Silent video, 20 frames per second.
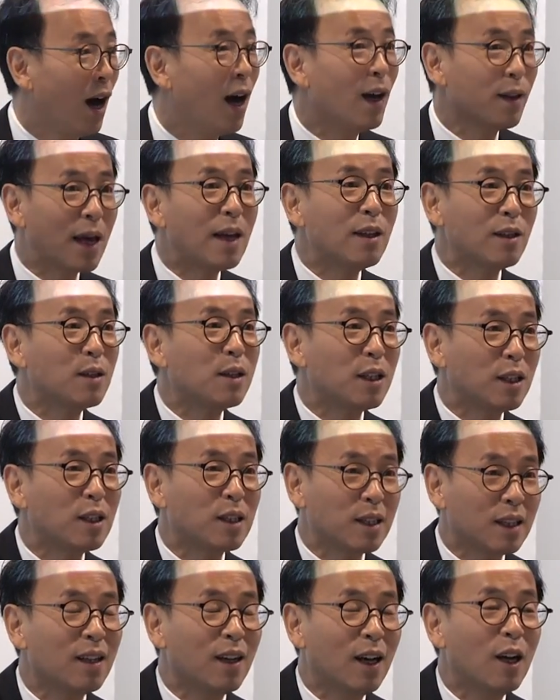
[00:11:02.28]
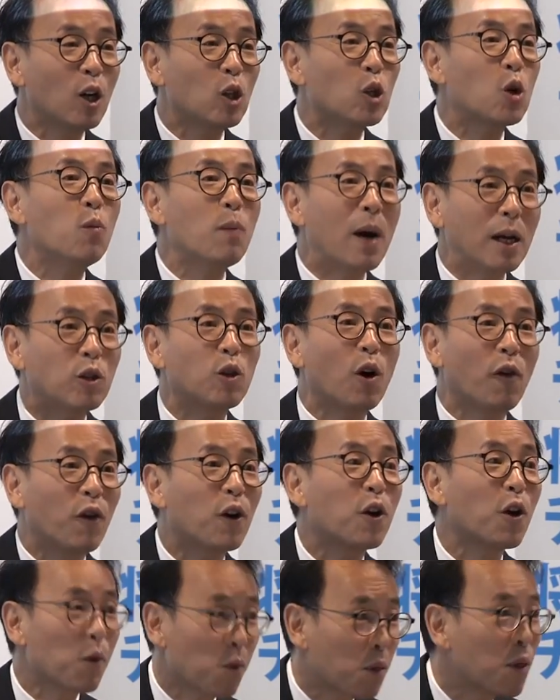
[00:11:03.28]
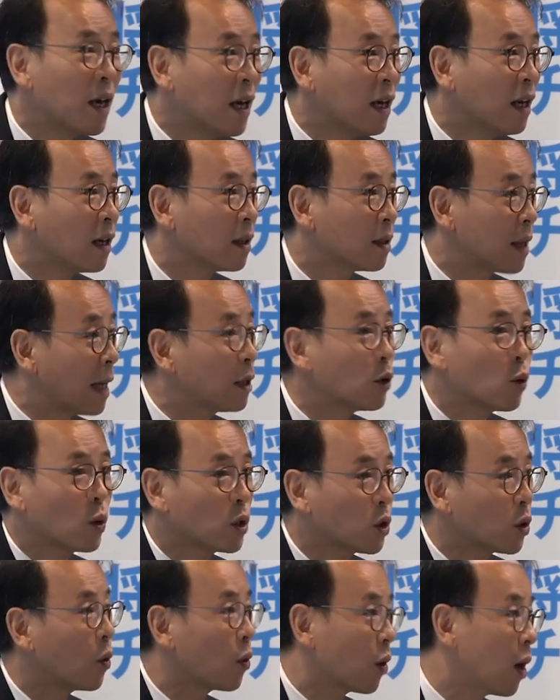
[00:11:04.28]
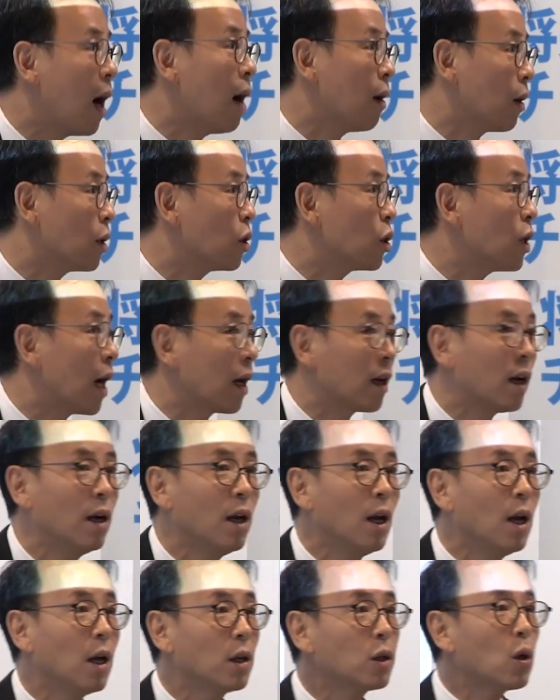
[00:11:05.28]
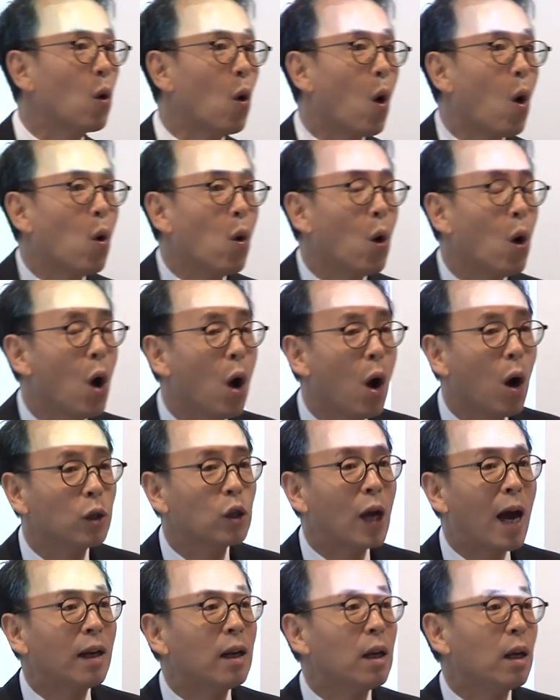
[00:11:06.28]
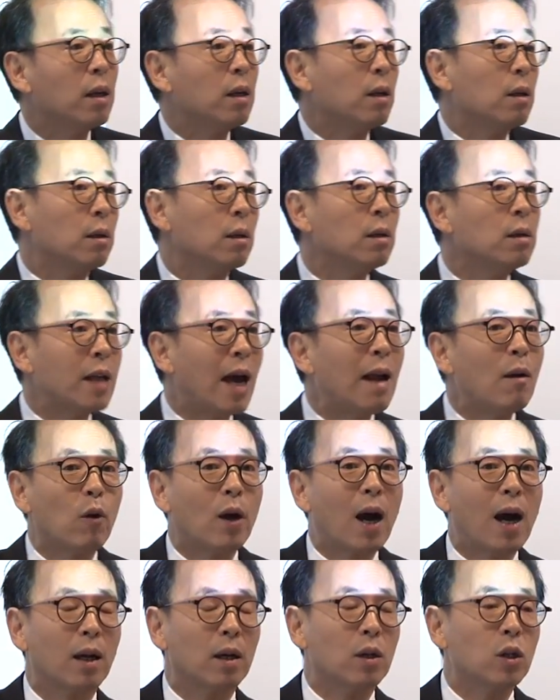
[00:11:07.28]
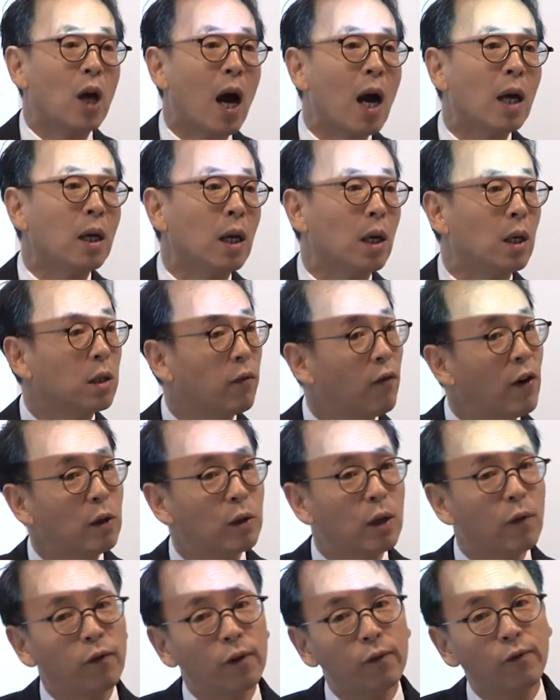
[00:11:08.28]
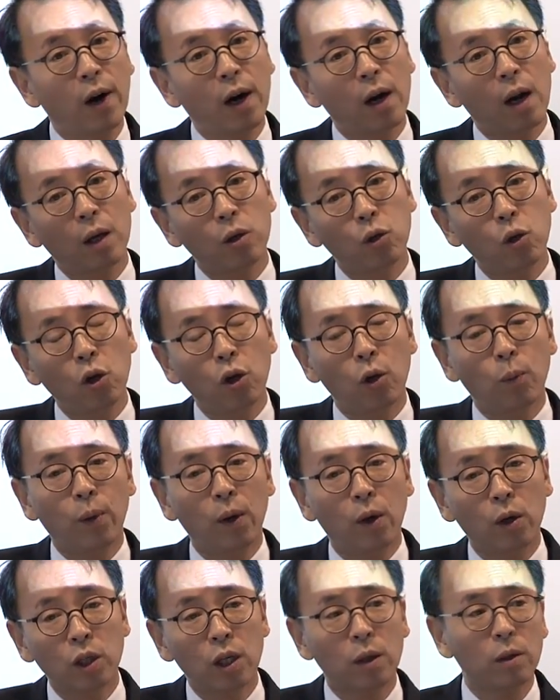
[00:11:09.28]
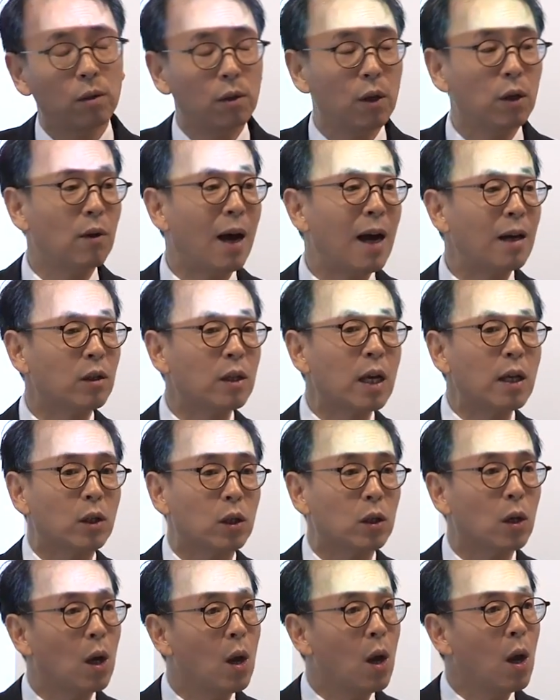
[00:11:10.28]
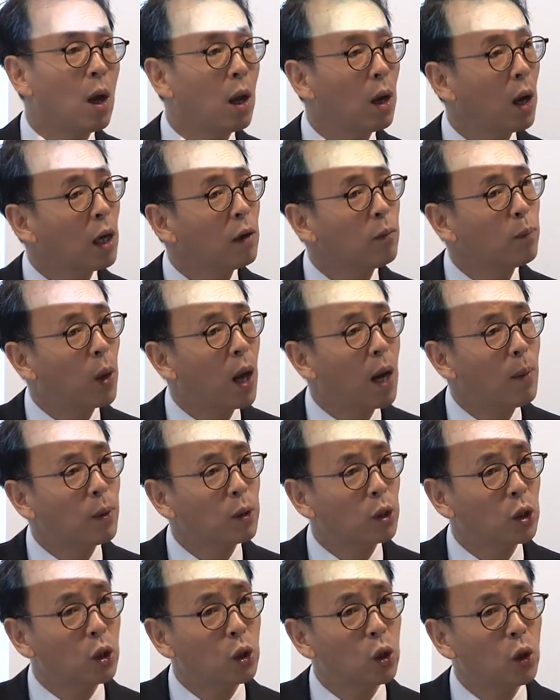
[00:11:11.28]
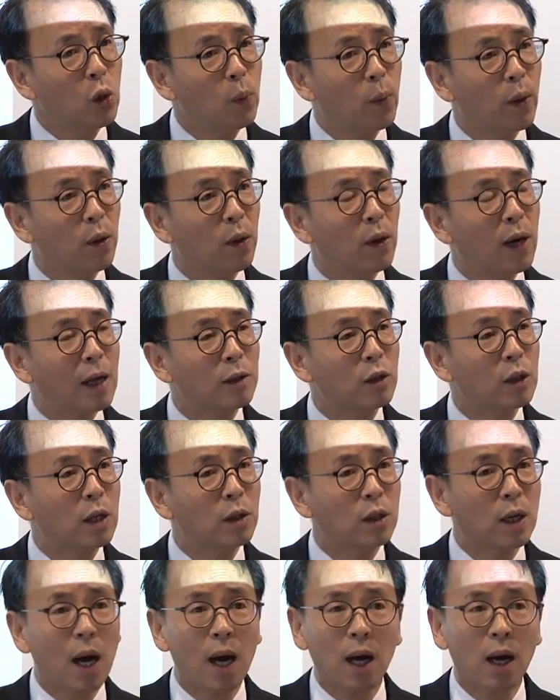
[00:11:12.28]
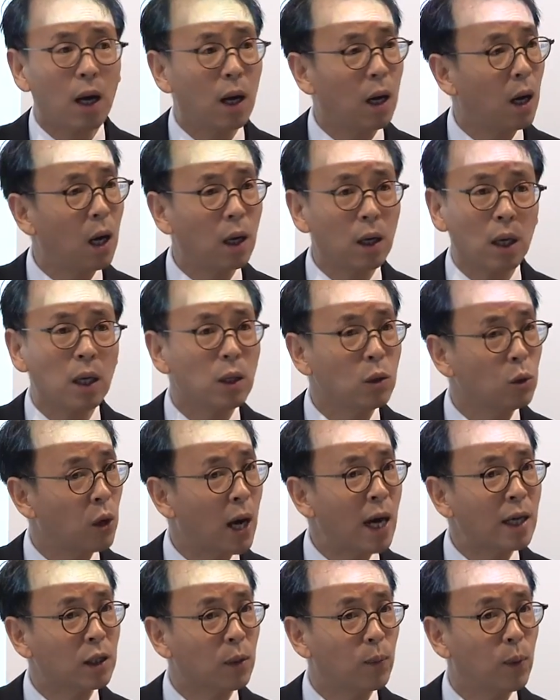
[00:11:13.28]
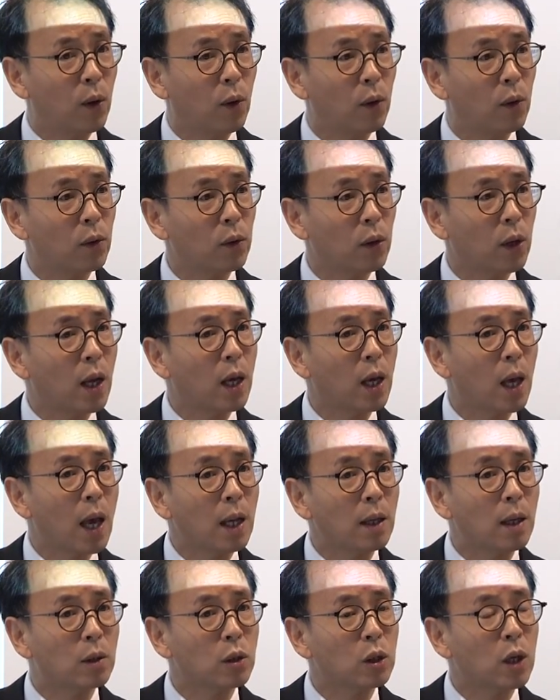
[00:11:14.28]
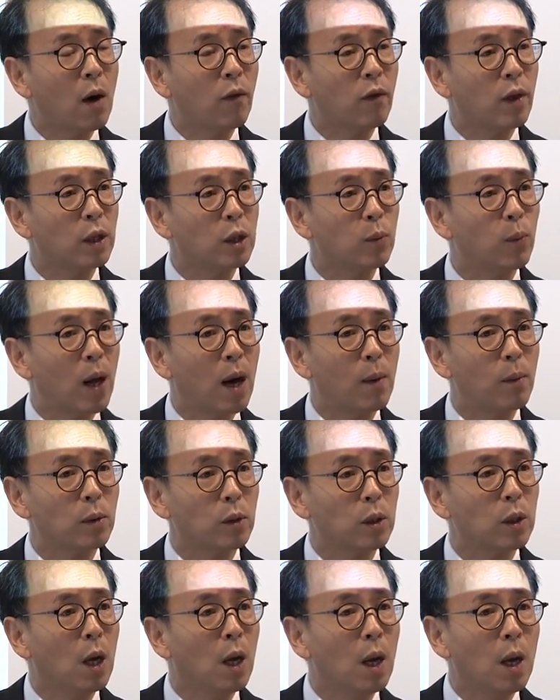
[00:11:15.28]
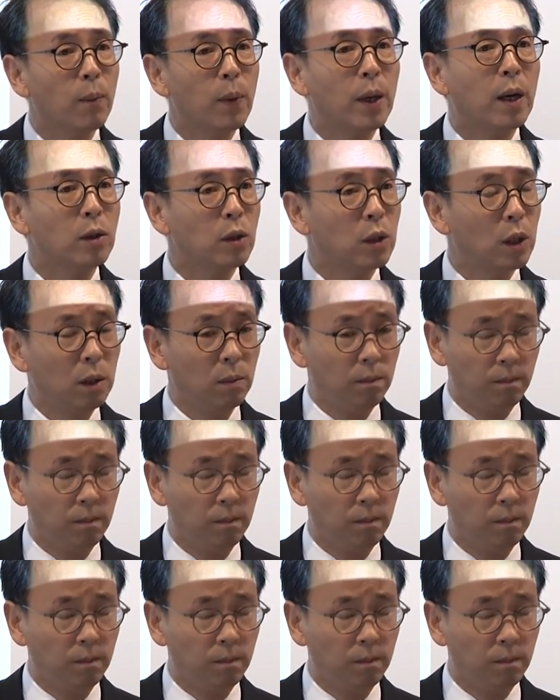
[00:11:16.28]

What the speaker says: there's this too much of a good thing. That's what's going on in China. So China, in that regard, China is very different from like Europe or in the United States. A lot of problems in Europe and the United States are intractable. They cannot solve these problems because